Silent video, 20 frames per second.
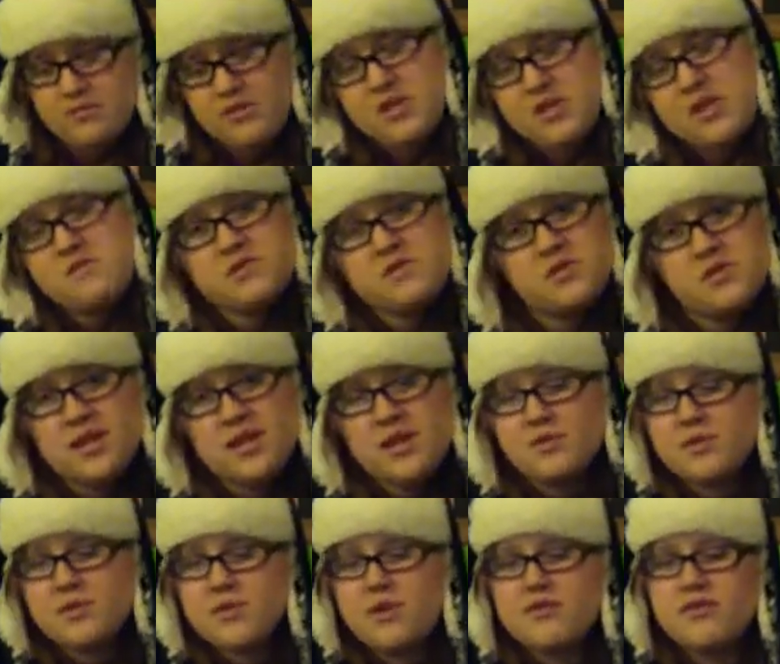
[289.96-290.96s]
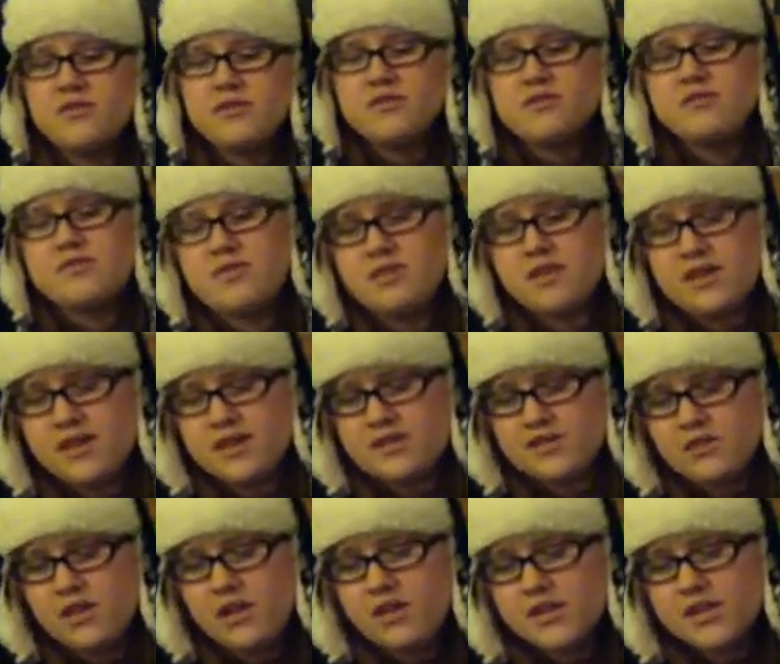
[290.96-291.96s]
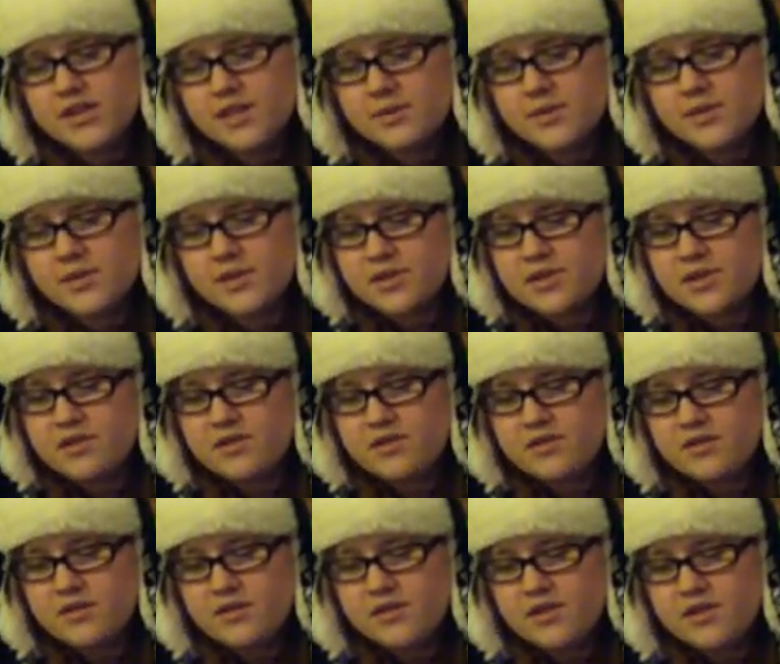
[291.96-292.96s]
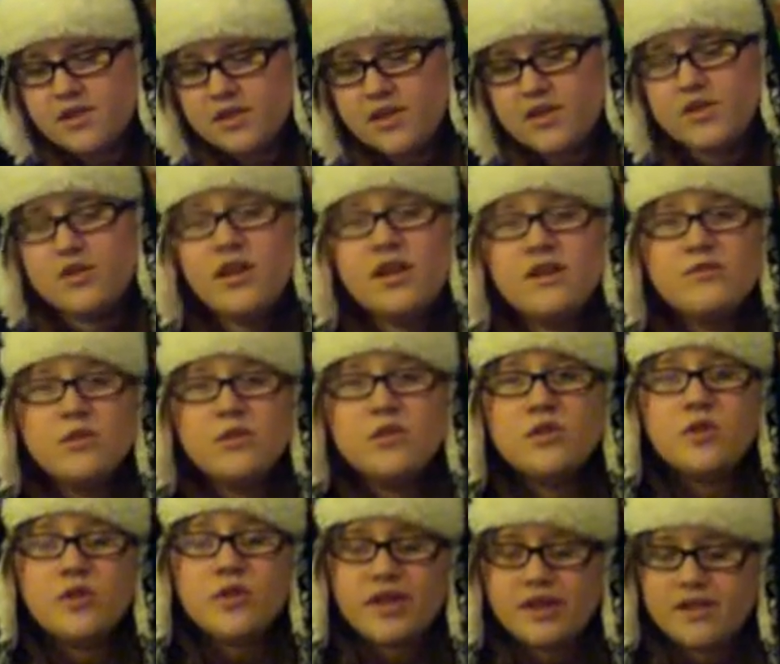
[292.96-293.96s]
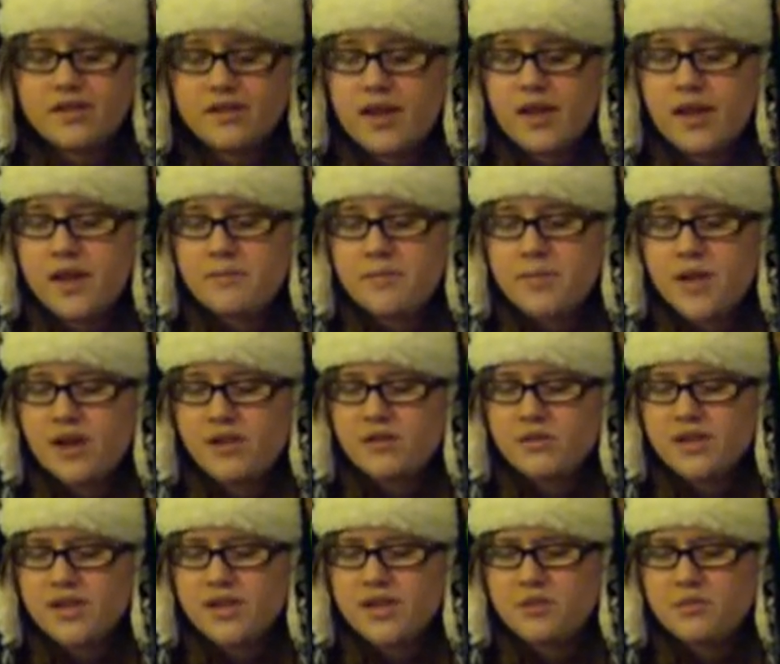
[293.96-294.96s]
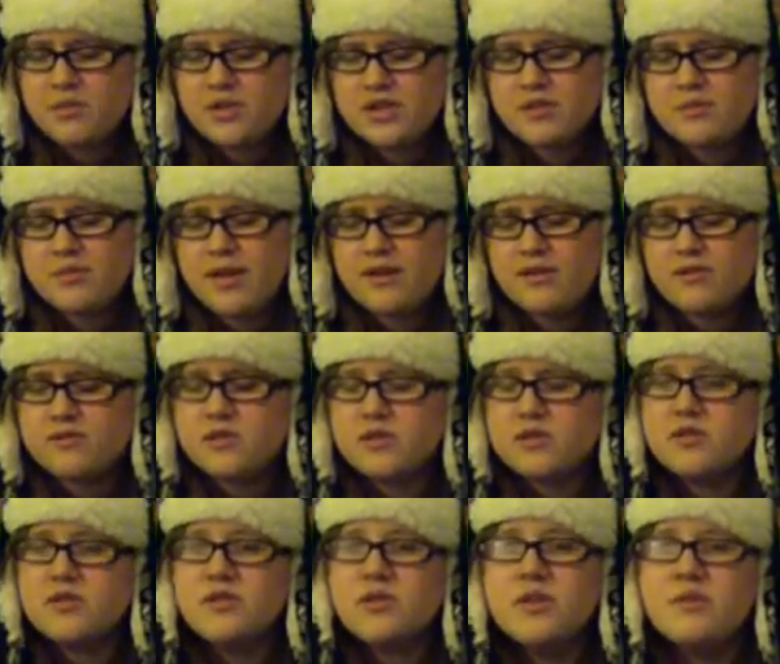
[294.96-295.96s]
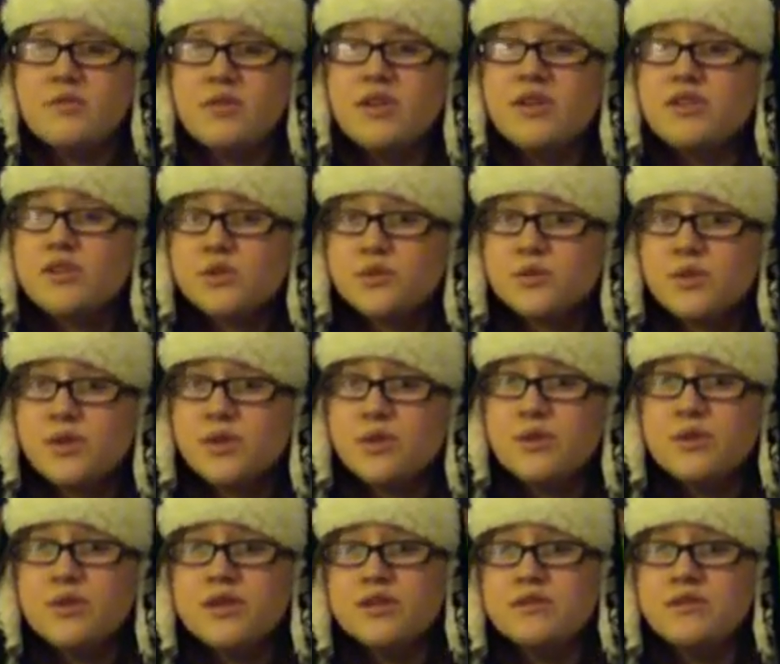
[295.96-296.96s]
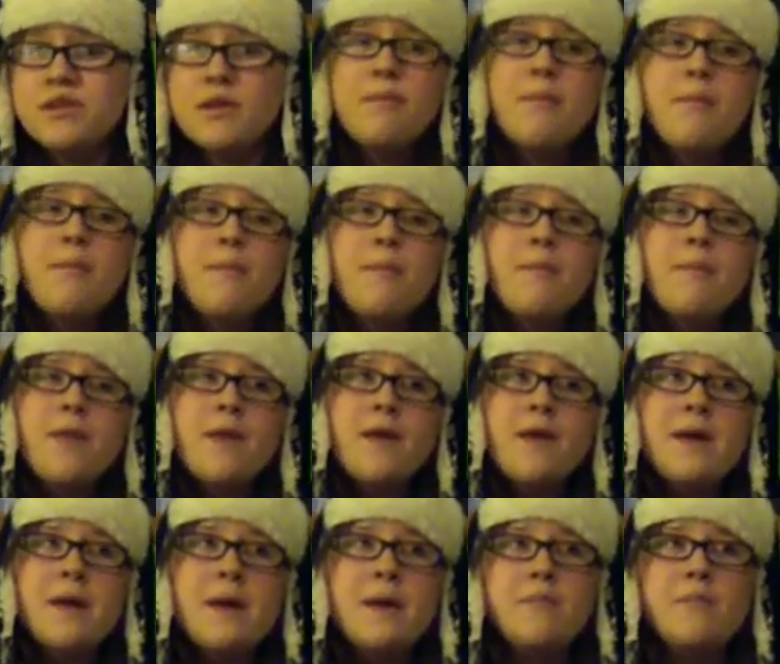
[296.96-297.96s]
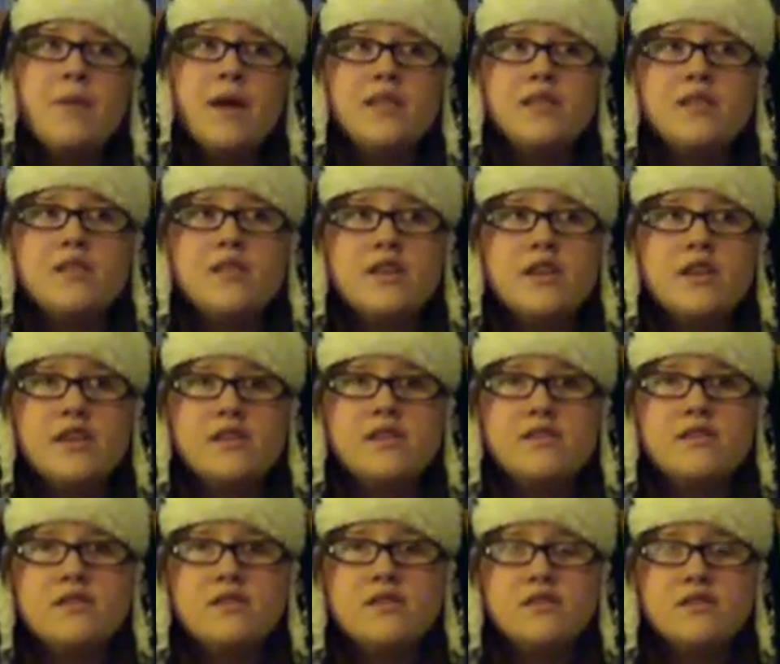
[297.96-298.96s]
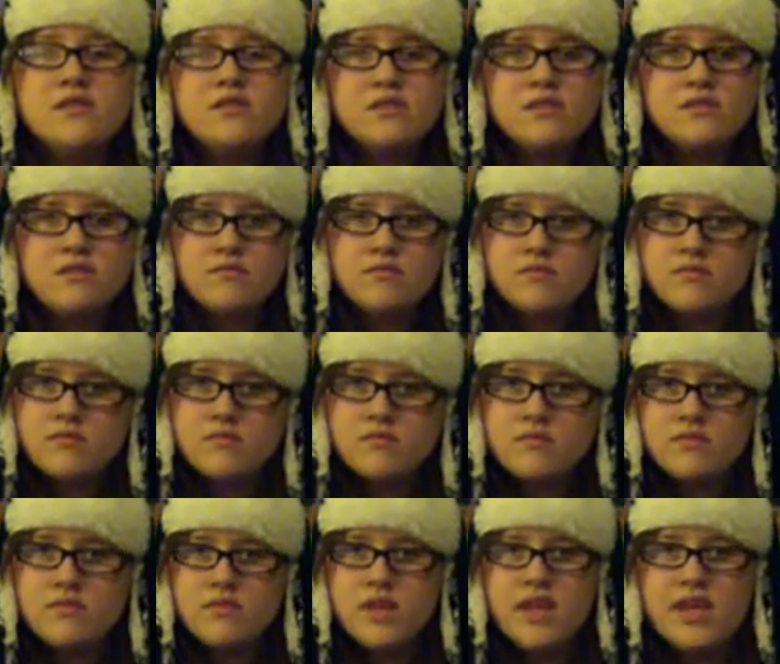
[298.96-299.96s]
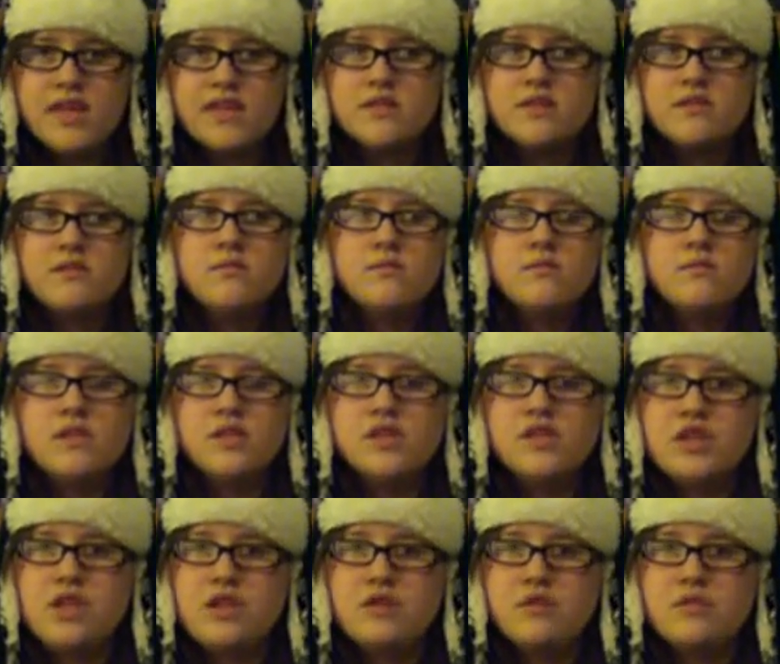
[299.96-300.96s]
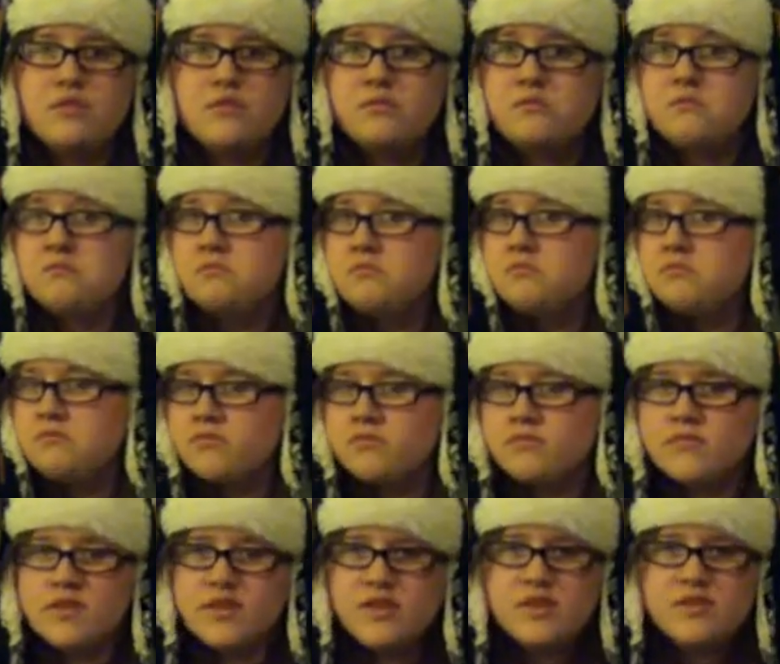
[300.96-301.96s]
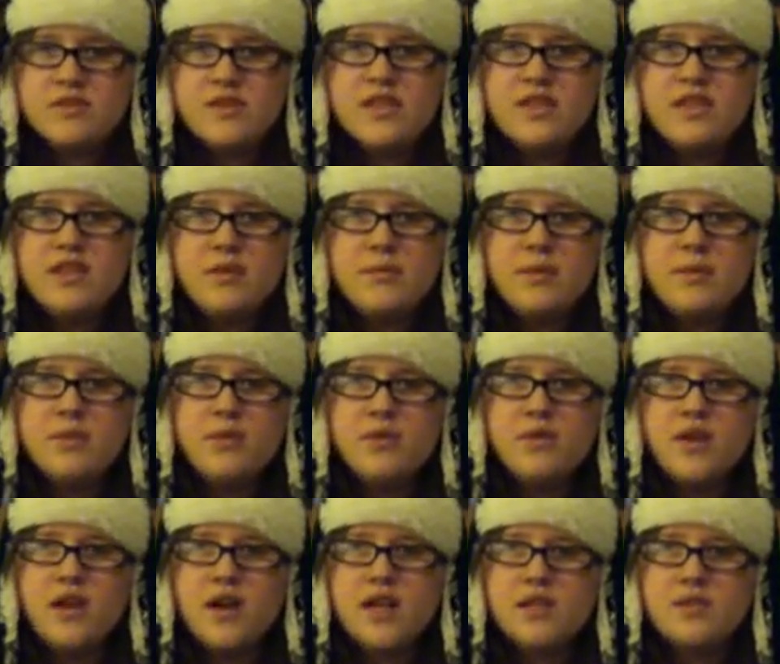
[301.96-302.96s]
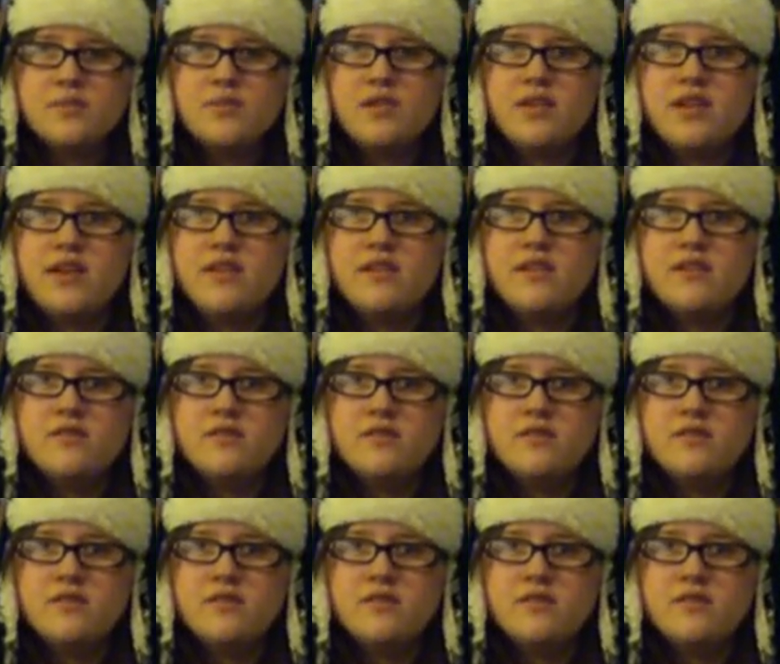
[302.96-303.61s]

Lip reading: so it's really up to whoever it is. Oh, I skipped a question. Do you like Vocaloid? I don't really know much about Vocaloid, but it looks really cool, and I might look at it in general. Because I've seen a lot of people who cosplay